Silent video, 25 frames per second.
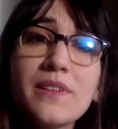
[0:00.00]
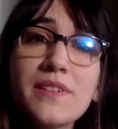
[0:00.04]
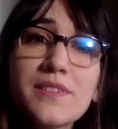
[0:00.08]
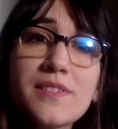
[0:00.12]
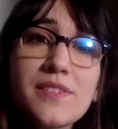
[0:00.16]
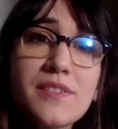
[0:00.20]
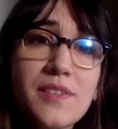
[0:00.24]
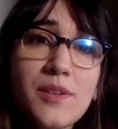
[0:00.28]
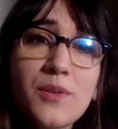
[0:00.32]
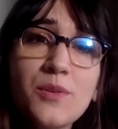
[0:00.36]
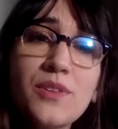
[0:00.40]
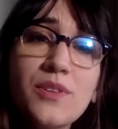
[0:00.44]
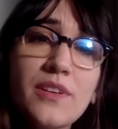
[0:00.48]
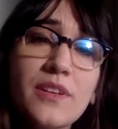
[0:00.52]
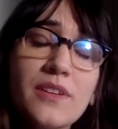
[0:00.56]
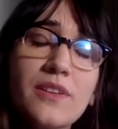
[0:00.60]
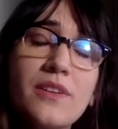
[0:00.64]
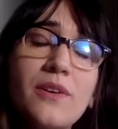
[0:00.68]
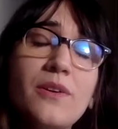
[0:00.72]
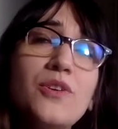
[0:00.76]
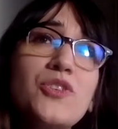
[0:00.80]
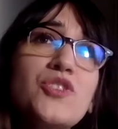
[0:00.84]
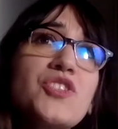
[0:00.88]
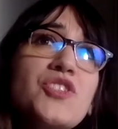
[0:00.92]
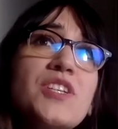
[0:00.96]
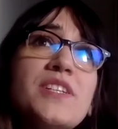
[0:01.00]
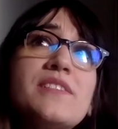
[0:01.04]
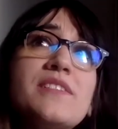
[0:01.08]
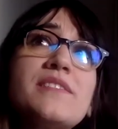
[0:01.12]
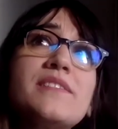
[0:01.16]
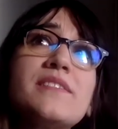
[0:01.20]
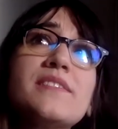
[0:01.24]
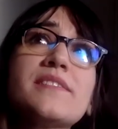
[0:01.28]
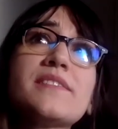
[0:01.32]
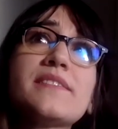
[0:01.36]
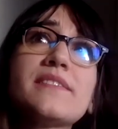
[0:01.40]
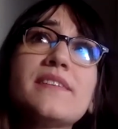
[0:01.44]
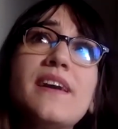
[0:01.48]
these new technologies,
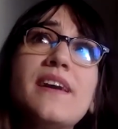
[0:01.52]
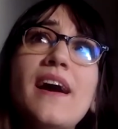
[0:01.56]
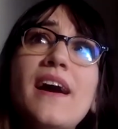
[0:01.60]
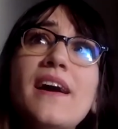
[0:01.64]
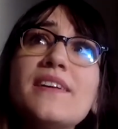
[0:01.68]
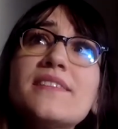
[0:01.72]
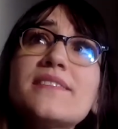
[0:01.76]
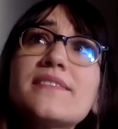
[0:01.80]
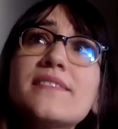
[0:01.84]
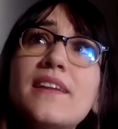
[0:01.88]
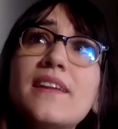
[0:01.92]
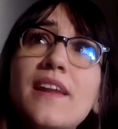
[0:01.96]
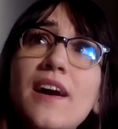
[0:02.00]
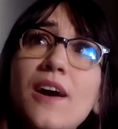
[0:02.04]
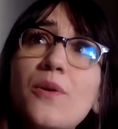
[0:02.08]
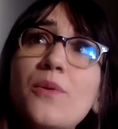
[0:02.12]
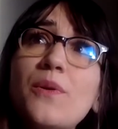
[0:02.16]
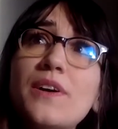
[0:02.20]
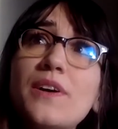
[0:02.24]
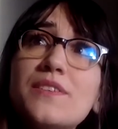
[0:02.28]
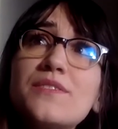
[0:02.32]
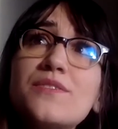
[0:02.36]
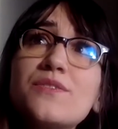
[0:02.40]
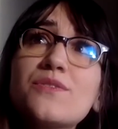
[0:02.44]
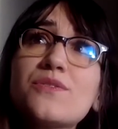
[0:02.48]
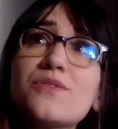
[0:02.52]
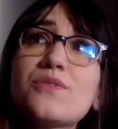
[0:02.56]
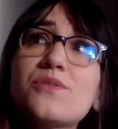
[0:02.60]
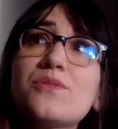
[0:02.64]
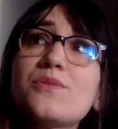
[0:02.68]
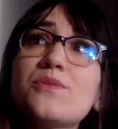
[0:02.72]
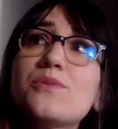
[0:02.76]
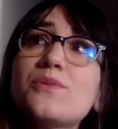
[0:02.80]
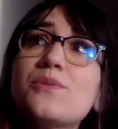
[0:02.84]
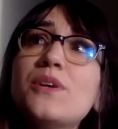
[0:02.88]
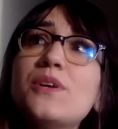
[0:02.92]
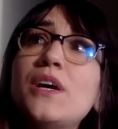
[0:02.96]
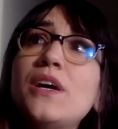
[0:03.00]
it has allowed us
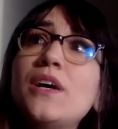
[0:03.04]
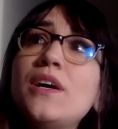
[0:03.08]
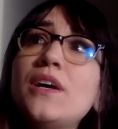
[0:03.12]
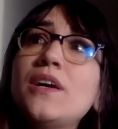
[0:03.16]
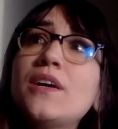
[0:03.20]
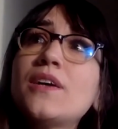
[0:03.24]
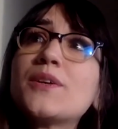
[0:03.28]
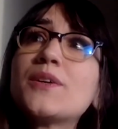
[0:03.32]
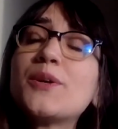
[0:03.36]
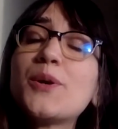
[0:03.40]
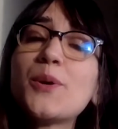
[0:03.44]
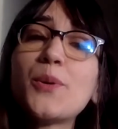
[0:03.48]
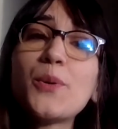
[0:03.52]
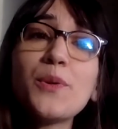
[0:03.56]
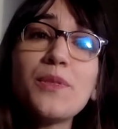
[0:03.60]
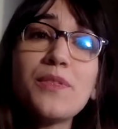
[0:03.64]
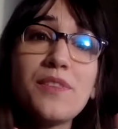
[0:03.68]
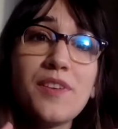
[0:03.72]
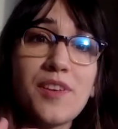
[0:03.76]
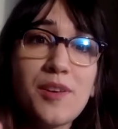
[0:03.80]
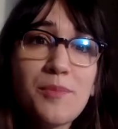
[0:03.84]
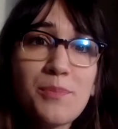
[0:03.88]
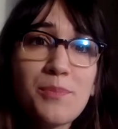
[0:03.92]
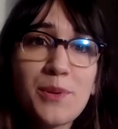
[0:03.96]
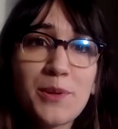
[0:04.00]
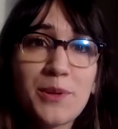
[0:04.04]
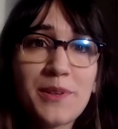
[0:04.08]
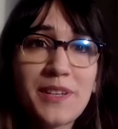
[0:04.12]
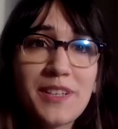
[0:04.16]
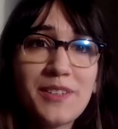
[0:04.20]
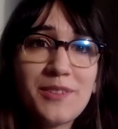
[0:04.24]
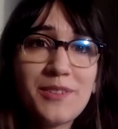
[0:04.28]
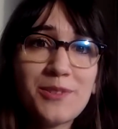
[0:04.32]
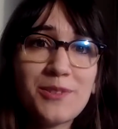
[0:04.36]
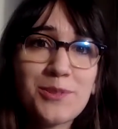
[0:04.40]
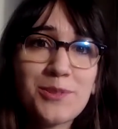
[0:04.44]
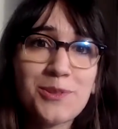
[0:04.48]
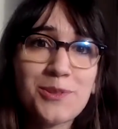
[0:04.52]
to go deeper
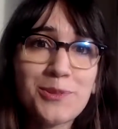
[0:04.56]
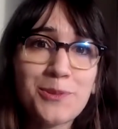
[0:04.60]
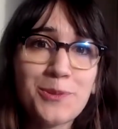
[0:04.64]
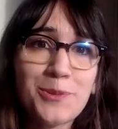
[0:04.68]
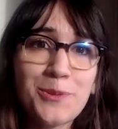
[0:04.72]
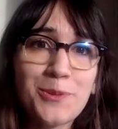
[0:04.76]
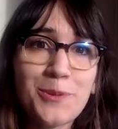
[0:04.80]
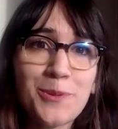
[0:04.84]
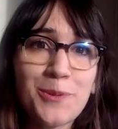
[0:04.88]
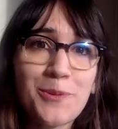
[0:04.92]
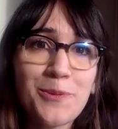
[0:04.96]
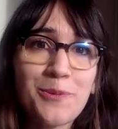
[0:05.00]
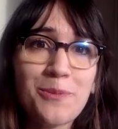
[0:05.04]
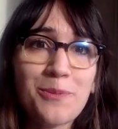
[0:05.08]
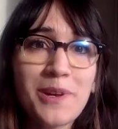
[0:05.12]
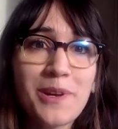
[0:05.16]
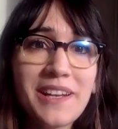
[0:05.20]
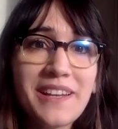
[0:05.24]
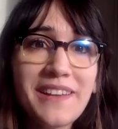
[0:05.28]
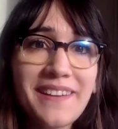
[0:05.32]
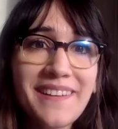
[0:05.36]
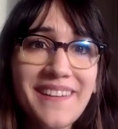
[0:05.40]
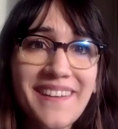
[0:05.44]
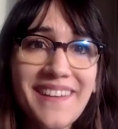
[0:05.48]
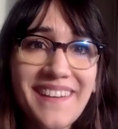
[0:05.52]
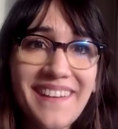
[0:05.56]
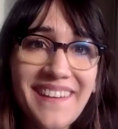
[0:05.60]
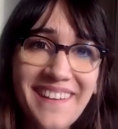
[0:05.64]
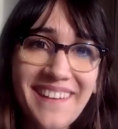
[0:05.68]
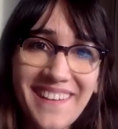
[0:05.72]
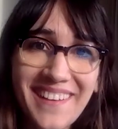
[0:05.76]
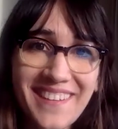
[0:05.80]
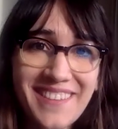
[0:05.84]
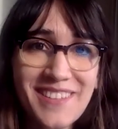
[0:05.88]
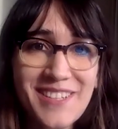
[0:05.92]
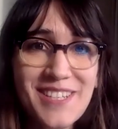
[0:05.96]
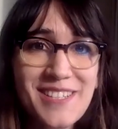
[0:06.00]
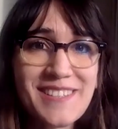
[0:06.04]
into really
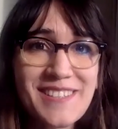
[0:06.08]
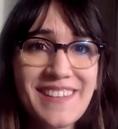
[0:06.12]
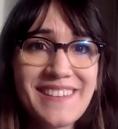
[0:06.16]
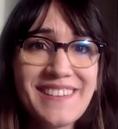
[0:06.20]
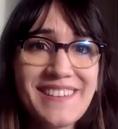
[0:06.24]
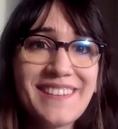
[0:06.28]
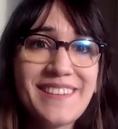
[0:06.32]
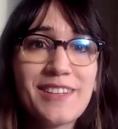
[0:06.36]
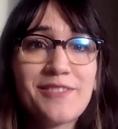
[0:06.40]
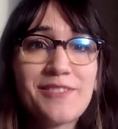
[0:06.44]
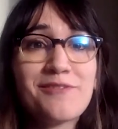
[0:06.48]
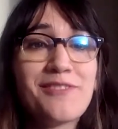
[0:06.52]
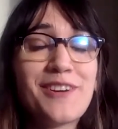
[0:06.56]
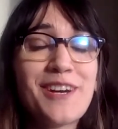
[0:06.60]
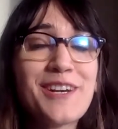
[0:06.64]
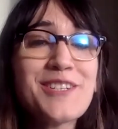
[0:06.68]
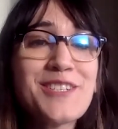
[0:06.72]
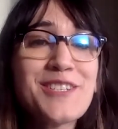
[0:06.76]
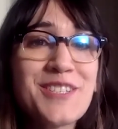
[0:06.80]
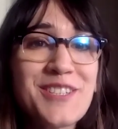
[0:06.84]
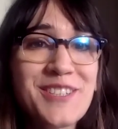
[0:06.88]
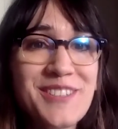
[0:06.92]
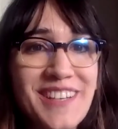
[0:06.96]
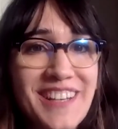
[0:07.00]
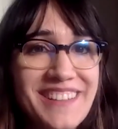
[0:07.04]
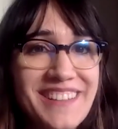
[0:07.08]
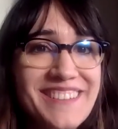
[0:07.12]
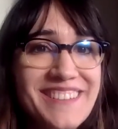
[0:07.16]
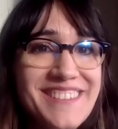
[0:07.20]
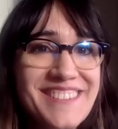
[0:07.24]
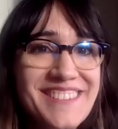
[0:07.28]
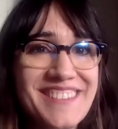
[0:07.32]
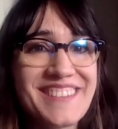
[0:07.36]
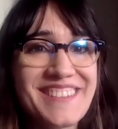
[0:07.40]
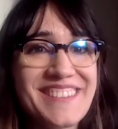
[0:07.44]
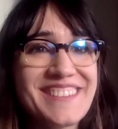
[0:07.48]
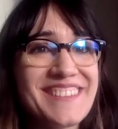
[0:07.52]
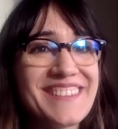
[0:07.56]
understanding the
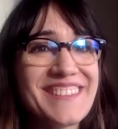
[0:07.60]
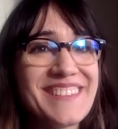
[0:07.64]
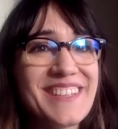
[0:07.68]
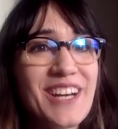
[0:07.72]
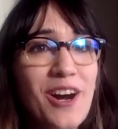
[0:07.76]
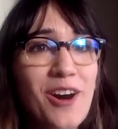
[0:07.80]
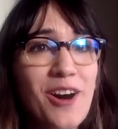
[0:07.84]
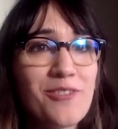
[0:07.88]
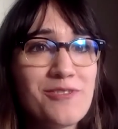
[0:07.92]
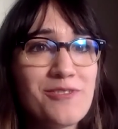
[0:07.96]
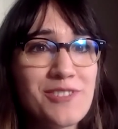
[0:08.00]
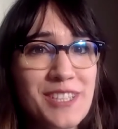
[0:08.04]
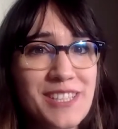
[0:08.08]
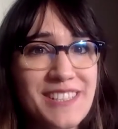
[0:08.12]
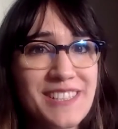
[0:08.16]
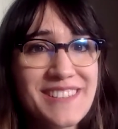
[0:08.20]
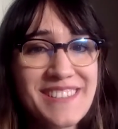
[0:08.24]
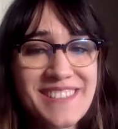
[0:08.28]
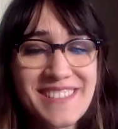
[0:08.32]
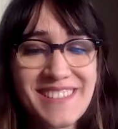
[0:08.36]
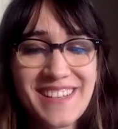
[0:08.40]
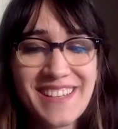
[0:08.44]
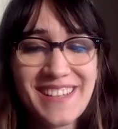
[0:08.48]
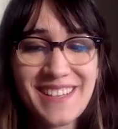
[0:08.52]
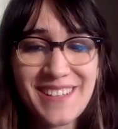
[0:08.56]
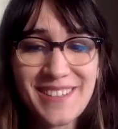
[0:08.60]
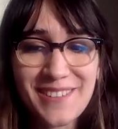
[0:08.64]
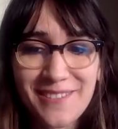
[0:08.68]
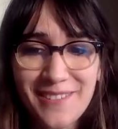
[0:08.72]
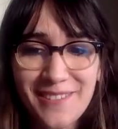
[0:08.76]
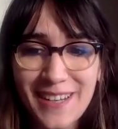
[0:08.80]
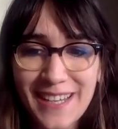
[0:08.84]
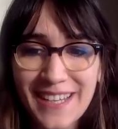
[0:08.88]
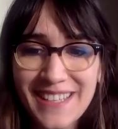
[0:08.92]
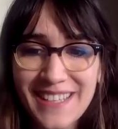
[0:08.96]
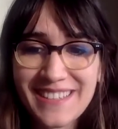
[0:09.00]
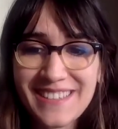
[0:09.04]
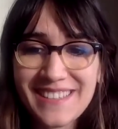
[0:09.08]
functionality of it,
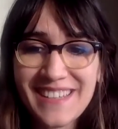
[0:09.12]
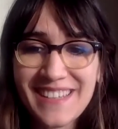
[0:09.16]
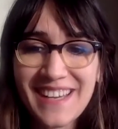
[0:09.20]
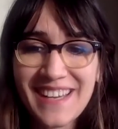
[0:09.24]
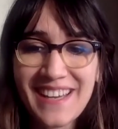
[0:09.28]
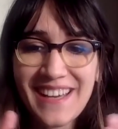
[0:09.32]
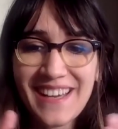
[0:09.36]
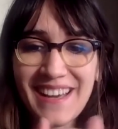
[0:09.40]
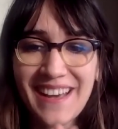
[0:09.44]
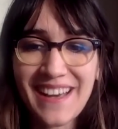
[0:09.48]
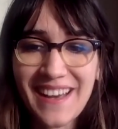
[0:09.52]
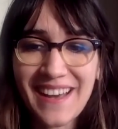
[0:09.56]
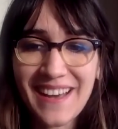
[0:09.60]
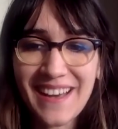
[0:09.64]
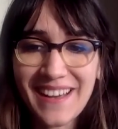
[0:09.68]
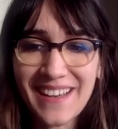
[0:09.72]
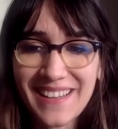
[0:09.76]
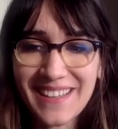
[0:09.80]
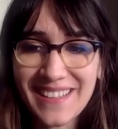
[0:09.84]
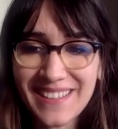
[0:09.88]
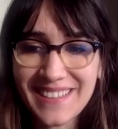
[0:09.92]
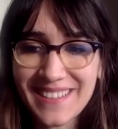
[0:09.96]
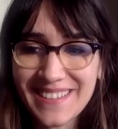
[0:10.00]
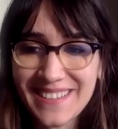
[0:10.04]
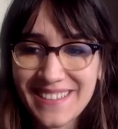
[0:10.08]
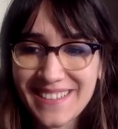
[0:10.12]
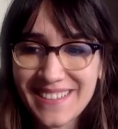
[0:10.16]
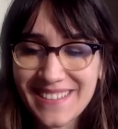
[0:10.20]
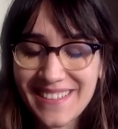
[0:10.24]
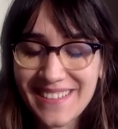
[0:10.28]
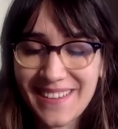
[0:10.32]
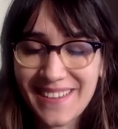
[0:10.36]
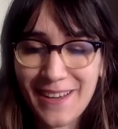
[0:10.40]
right? And